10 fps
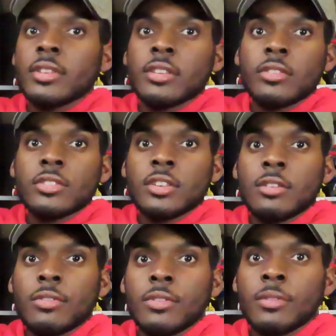right there on the
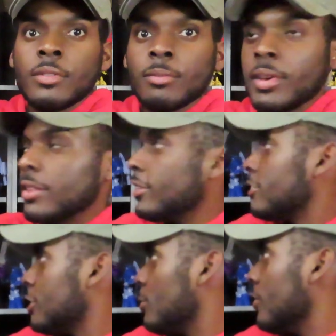shelf back there
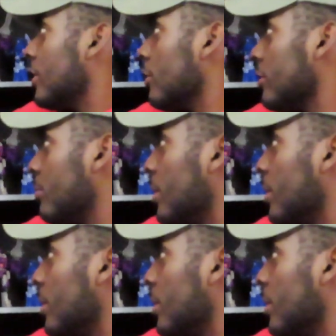somewhere. You can't really